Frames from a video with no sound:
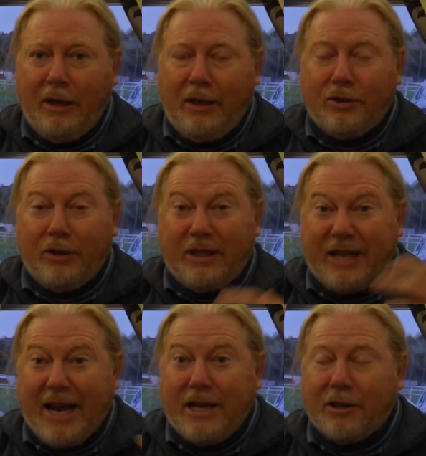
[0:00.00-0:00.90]
sort of
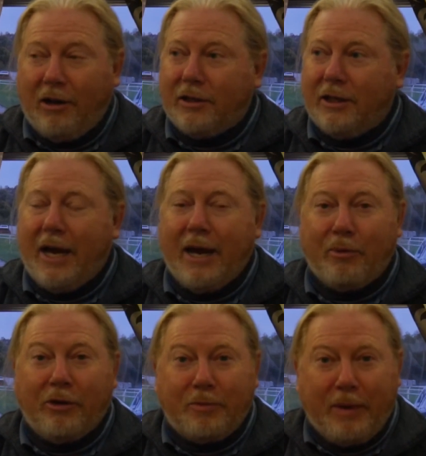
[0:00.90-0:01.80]
days like today,
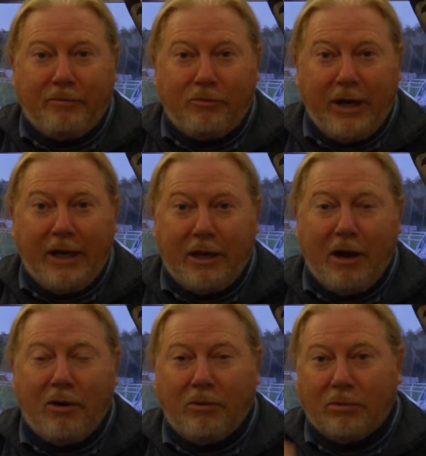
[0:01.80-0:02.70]
where it's been really
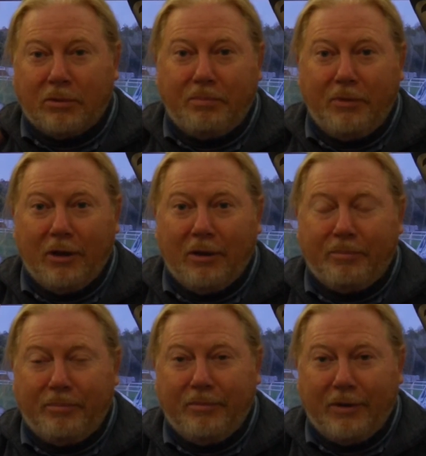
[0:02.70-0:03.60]
cold,
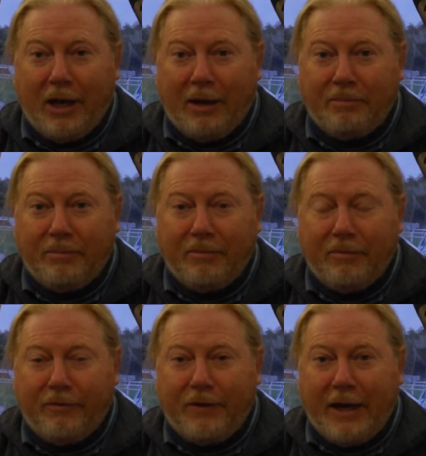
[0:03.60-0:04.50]

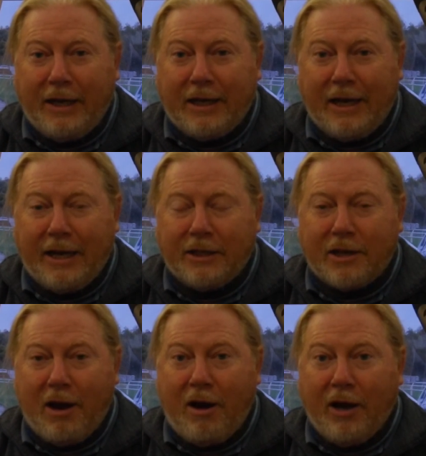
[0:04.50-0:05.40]
fairly clear
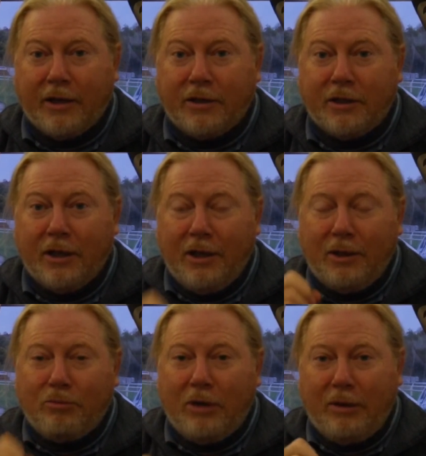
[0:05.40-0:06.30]
skies,
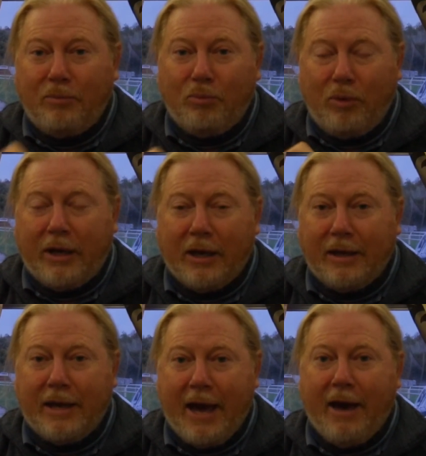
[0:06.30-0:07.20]
we
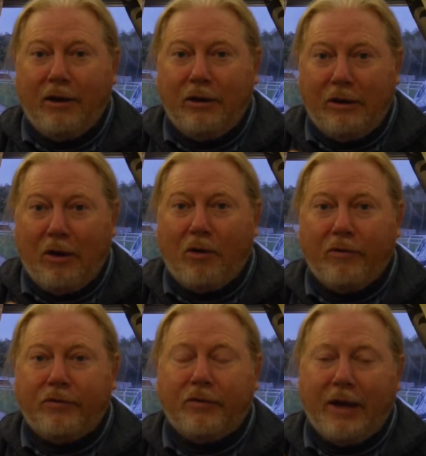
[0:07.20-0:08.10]
can get a lot
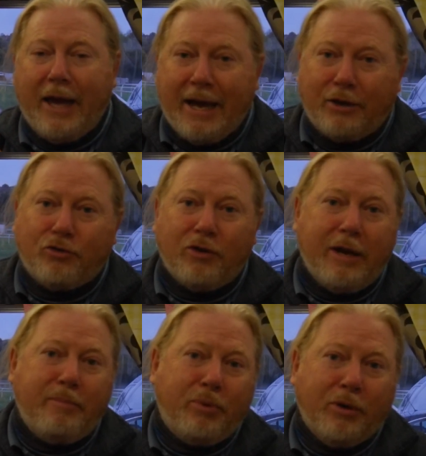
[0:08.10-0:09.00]
of extra
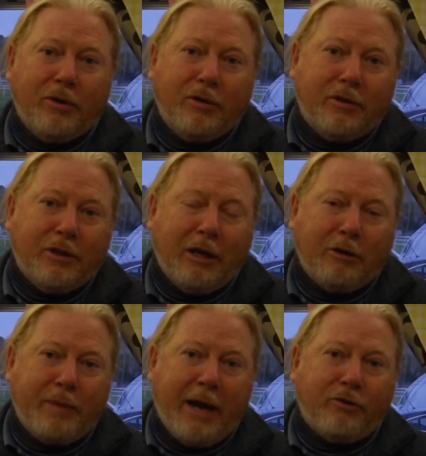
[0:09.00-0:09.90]
input to
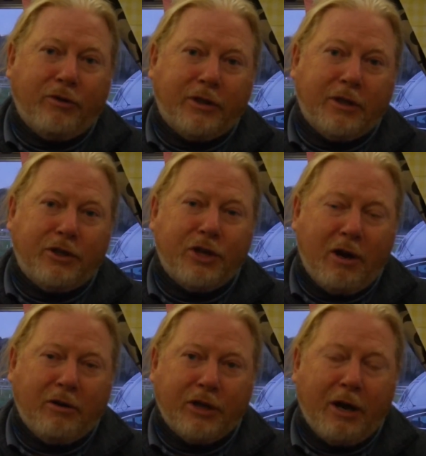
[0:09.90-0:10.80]
those batteries to
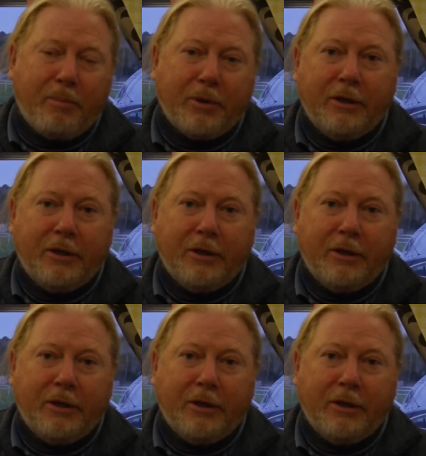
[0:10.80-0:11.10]
charge up.